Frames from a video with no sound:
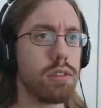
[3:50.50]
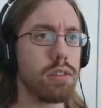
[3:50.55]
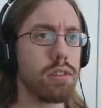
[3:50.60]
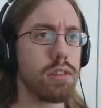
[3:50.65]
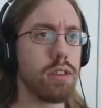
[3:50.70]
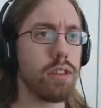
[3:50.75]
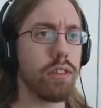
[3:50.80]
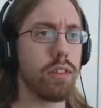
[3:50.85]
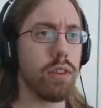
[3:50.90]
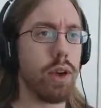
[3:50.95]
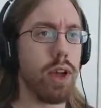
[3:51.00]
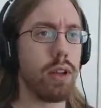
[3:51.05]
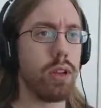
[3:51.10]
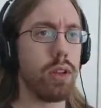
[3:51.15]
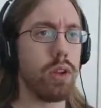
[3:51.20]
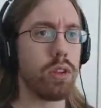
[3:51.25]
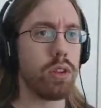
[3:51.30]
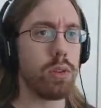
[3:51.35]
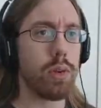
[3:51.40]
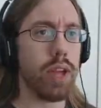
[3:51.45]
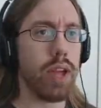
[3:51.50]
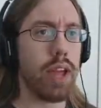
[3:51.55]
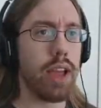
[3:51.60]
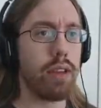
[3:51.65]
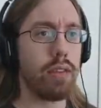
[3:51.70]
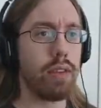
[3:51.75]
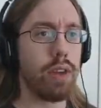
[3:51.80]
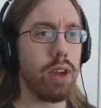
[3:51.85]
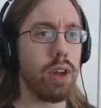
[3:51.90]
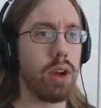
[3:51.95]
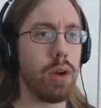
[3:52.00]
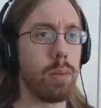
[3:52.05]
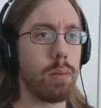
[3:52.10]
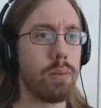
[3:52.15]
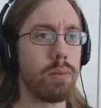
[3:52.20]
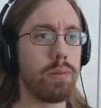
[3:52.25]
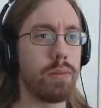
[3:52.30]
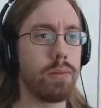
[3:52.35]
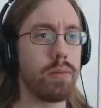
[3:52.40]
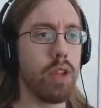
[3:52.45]
Also, how long do I have? Oh,
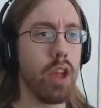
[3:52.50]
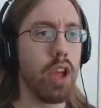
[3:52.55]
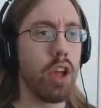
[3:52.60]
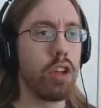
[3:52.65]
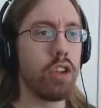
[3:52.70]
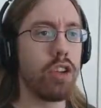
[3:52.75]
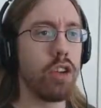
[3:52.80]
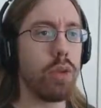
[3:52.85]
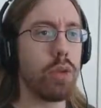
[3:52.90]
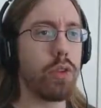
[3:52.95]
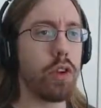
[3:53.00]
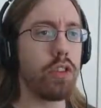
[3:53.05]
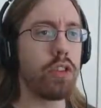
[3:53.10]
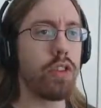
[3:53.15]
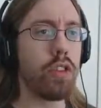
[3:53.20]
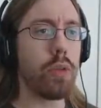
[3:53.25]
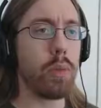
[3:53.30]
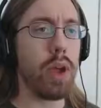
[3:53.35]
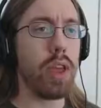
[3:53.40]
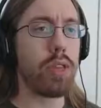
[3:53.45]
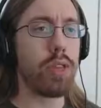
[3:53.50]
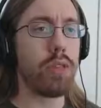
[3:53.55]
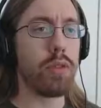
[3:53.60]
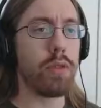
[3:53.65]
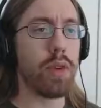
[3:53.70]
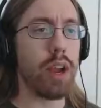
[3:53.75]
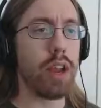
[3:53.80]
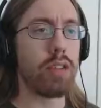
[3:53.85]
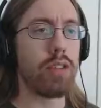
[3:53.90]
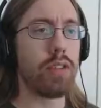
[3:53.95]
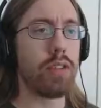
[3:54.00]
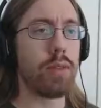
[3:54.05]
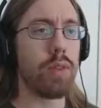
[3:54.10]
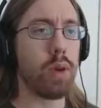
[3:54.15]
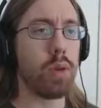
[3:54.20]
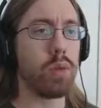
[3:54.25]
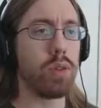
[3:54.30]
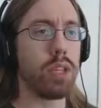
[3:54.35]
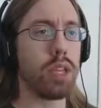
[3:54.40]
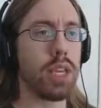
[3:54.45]
two thirds of the way through the race. I've
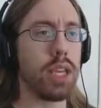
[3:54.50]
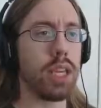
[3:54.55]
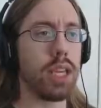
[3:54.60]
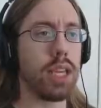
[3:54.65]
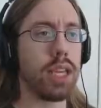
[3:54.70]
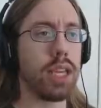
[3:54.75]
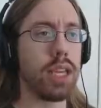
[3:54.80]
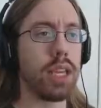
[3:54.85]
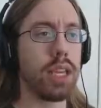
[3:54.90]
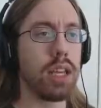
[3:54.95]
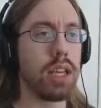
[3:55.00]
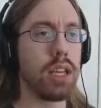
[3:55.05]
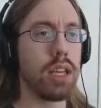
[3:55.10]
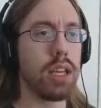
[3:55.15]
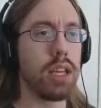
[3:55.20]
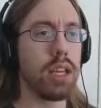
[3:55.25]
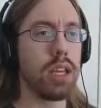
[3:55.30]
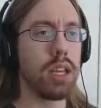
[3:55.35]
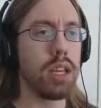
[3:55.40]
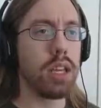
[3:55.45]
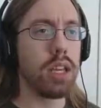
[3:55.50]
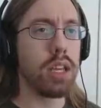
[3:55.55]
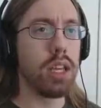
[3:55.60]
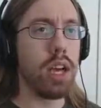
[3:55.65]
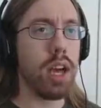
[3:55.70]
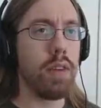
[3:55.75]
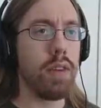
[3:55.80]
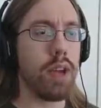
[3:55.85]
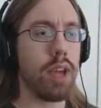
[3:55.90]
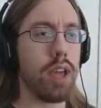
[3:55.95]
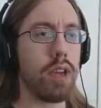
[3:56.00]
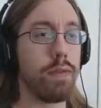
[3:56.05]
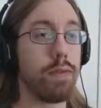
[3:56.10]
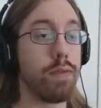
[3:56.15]
only, I've hit,